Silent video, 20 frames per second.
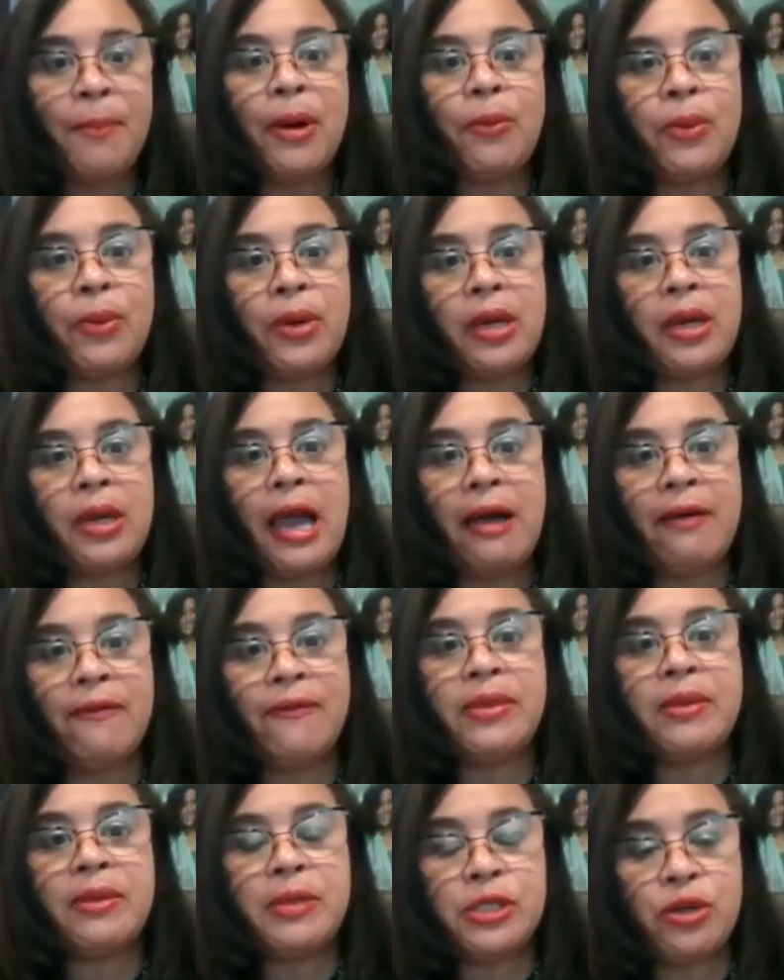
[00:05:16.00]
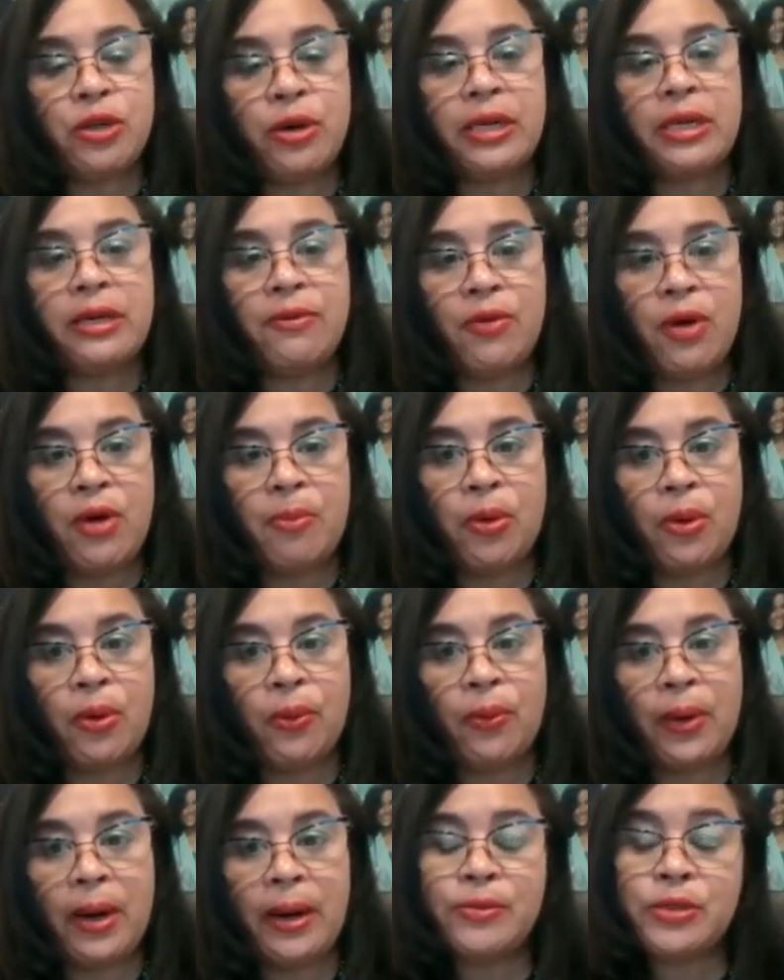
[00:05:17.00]
but we have the majority of our
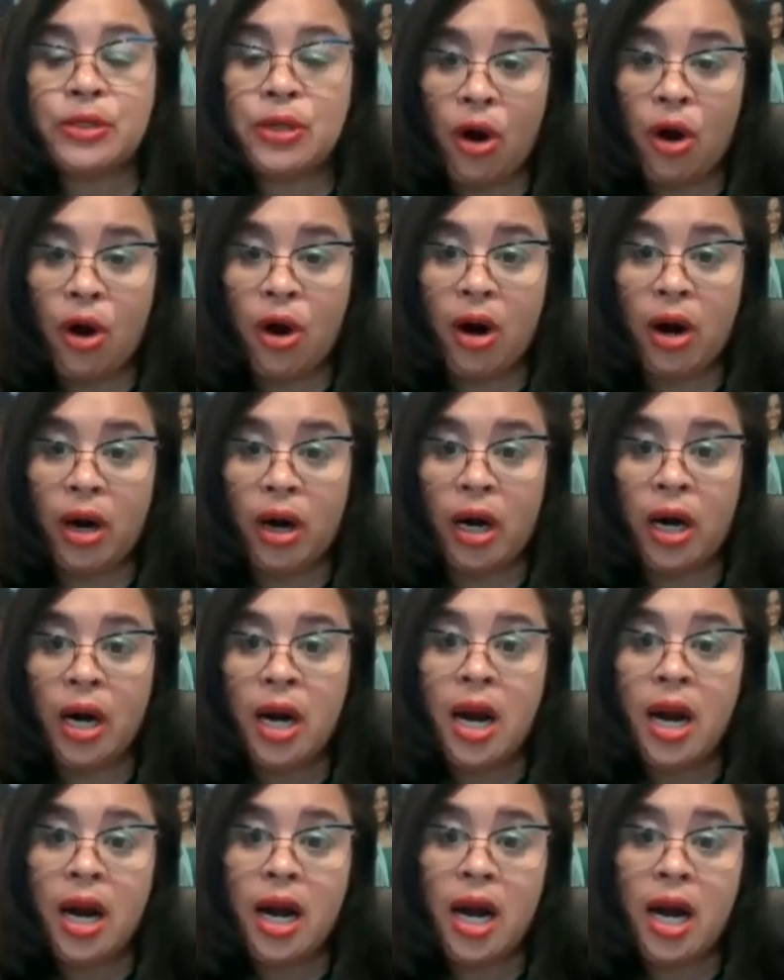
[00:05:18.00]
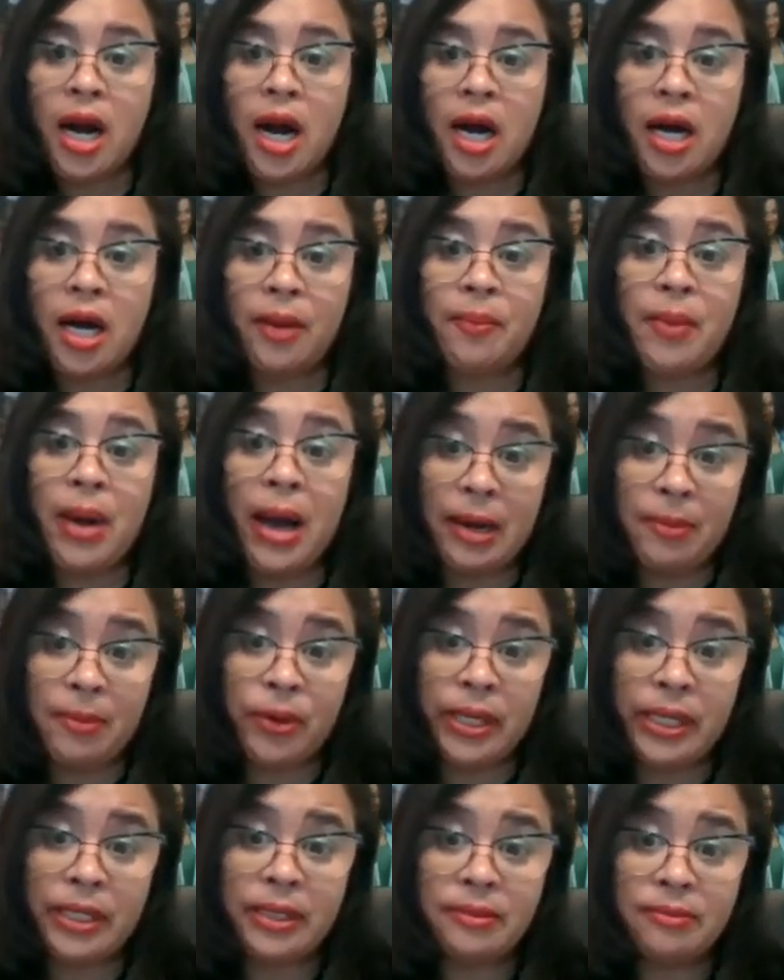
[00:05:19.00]
programs are
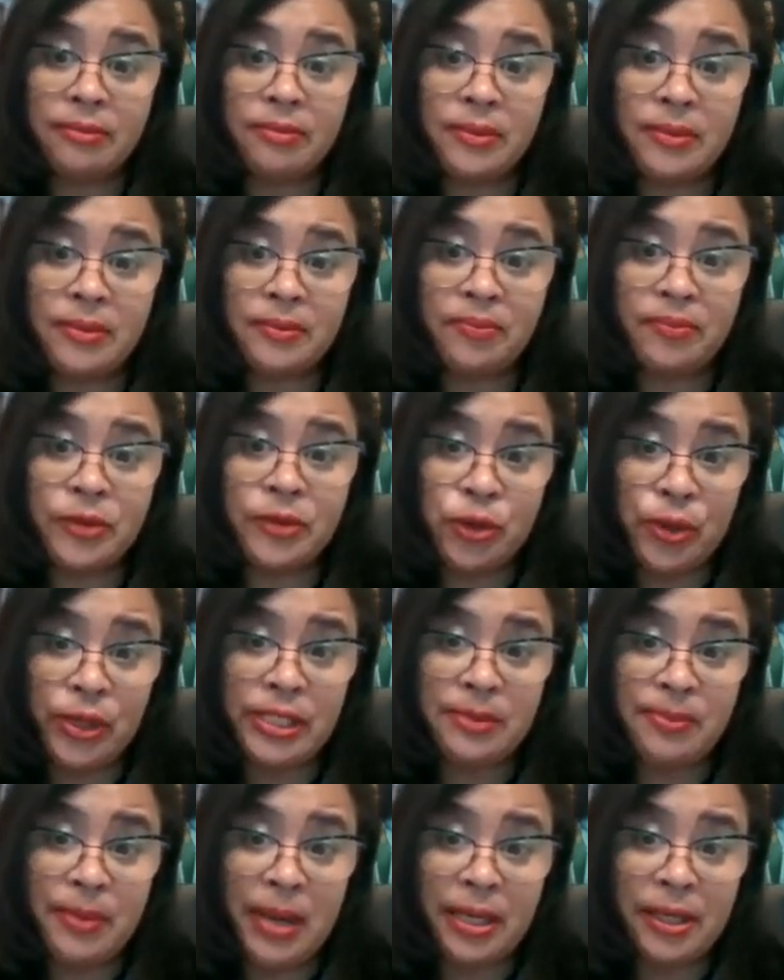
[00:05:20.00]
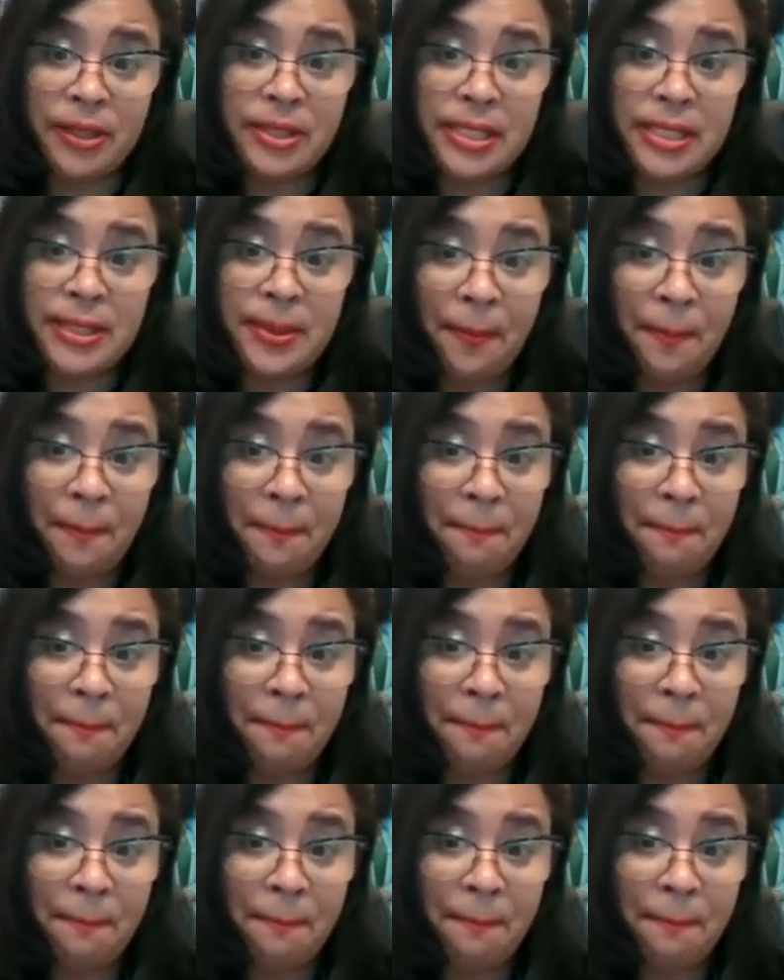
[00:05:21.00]
hybrid choice models.